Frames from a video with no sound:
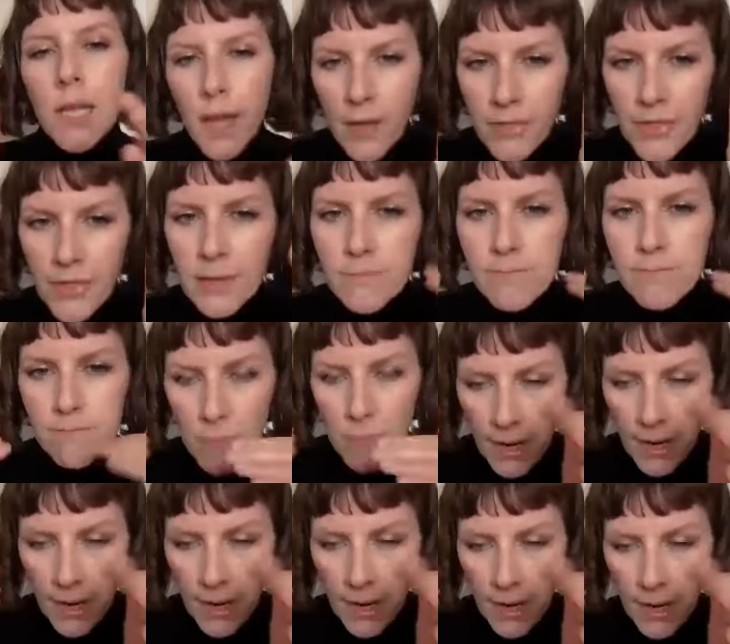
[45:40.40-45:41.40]
I think
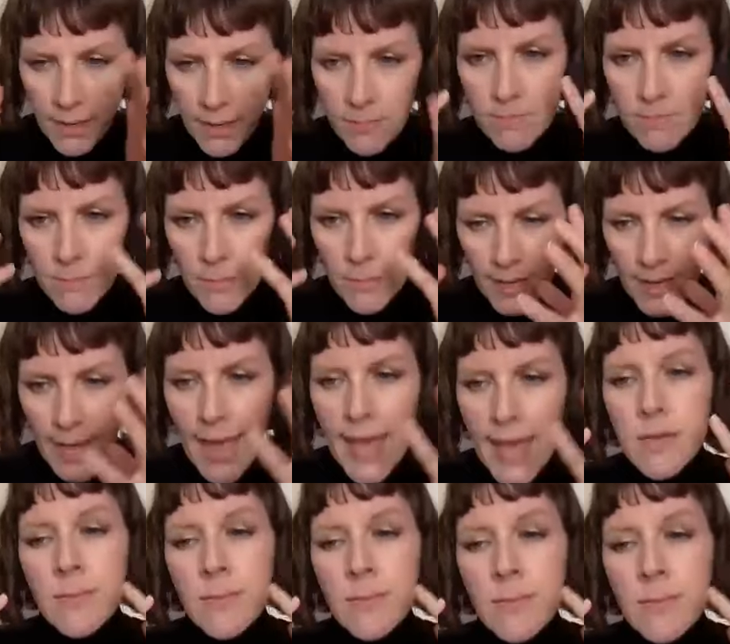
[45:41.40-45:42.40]
like a
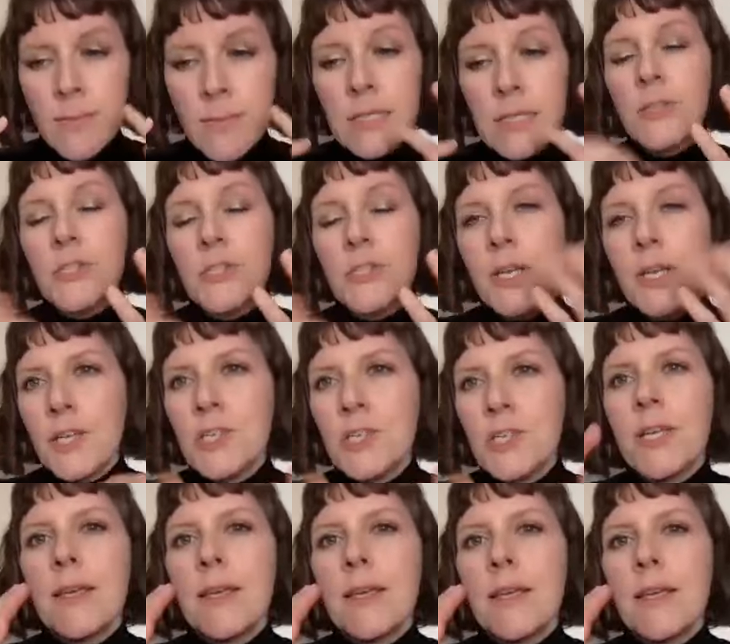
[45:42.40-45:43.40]
head massage can
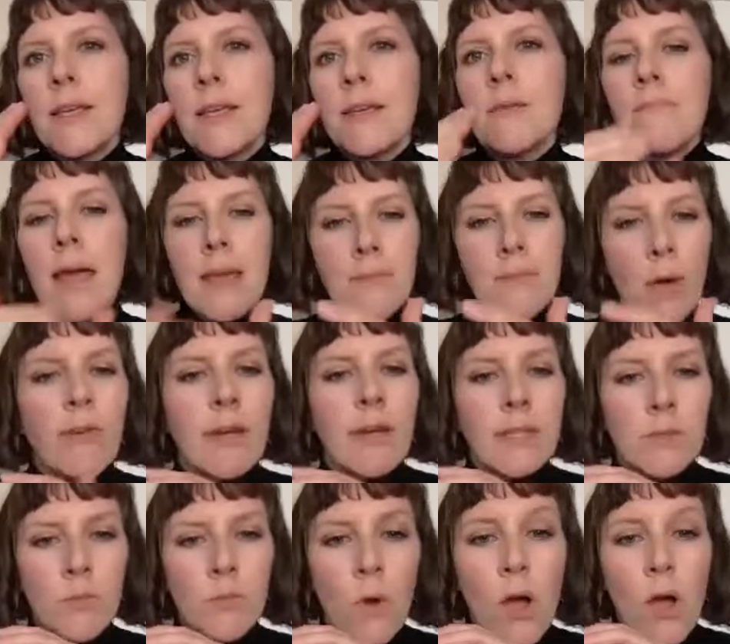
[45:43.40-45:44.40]
actually make migraines
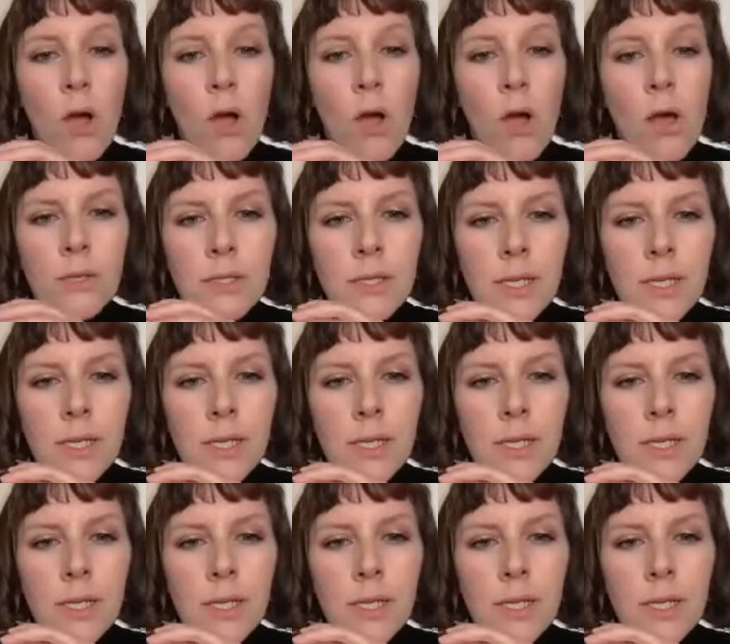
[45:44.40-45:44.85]
worse.